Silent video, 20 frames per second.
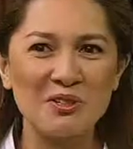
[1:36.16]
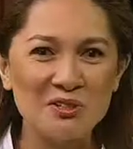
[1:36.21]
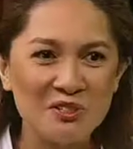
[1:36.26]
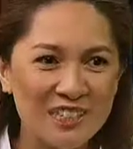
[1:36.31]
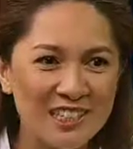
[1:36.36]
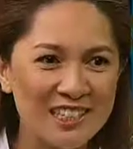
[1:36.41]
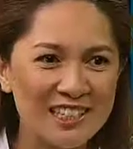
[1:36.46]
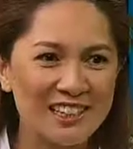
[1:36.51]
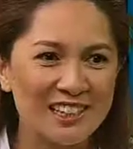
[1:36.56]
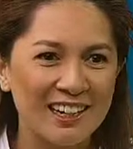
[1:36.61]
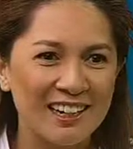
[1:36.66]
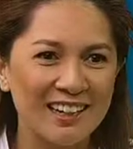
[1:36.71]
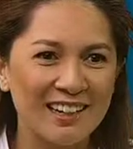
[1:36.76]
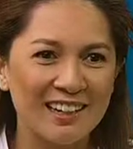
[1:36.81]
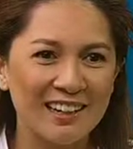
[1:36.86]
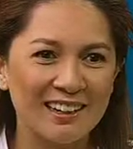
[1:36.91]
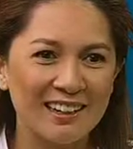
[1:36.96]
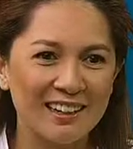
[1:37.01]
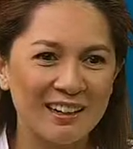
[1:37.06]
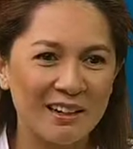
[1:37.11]
really like
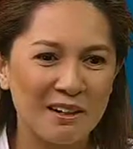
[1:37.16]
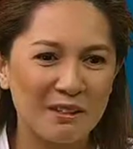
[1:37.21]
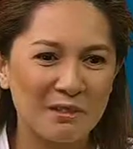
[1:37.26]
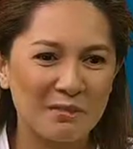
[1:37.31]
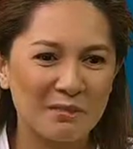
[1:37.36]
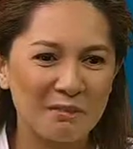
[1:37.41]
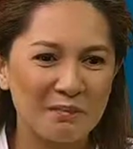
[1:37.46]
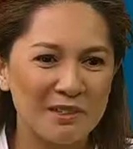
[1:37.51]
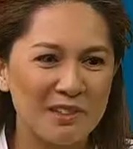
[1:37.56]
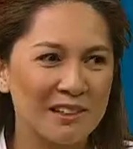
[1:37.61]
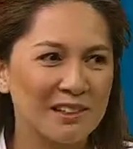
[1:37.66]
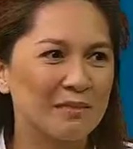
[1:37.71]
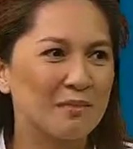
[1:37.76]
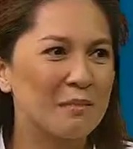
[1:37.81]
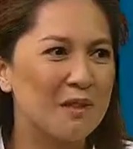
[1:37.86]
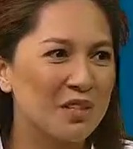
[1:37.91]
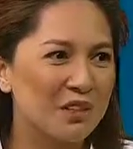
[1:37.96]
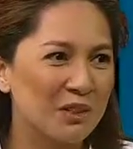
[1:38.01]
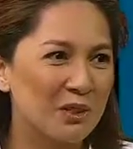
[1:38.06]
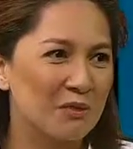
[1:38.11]
it
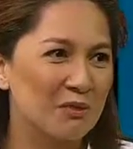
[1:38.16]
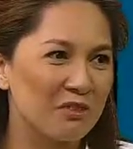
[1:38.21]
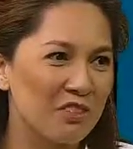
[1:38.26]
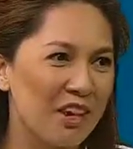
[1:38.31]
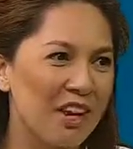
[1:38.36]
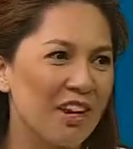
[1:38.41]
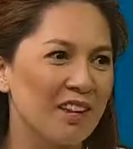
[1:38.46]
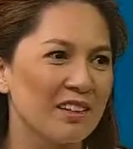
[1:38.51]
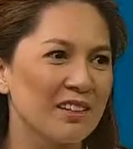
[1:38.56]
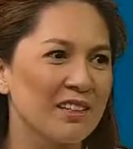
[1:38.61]
medium rare.